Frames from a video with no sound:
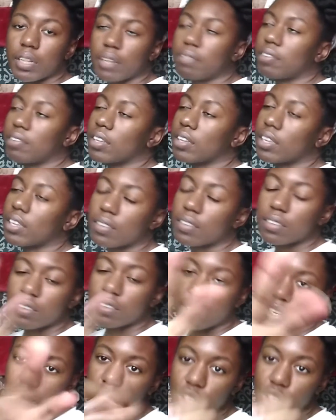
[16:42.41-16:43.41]
I felt like
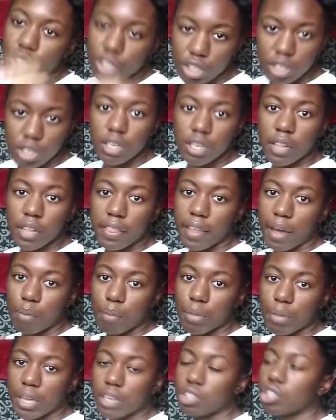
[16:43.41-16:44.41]
such that
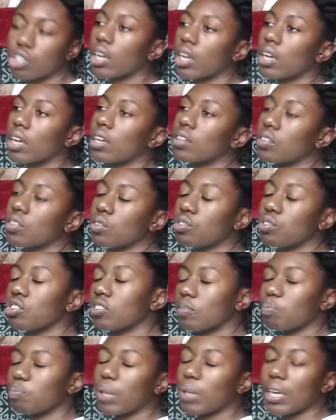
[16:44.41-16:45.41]
bitch. So just
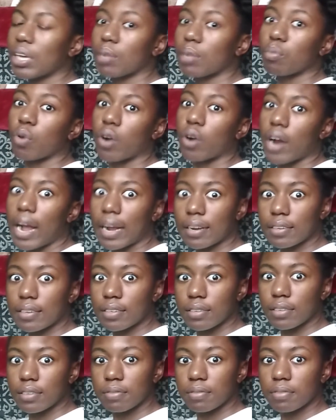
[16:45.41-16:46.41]
being more
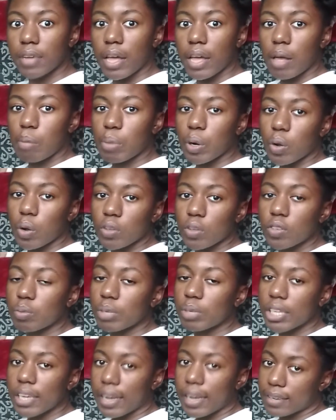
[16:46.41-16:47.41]
active, but also
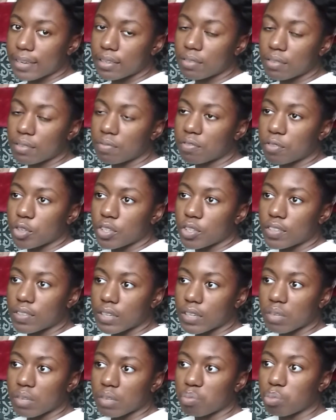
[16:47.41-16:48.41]
being active for the
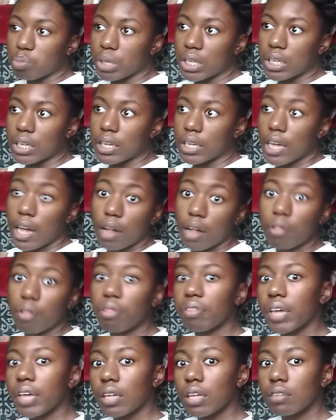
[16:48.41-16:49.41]
sake of being
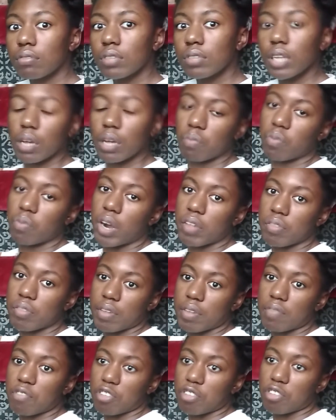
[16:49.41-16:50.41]
healthy, rather
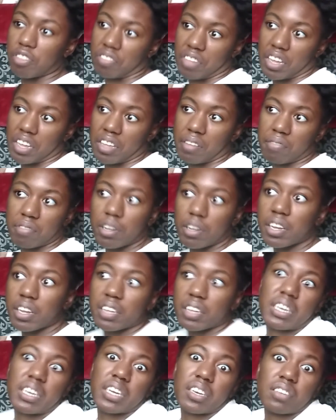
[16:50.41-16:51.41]
than for the sake of looking
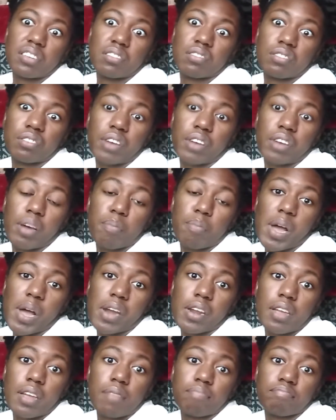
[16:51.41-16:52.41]
like an Instagram baddie.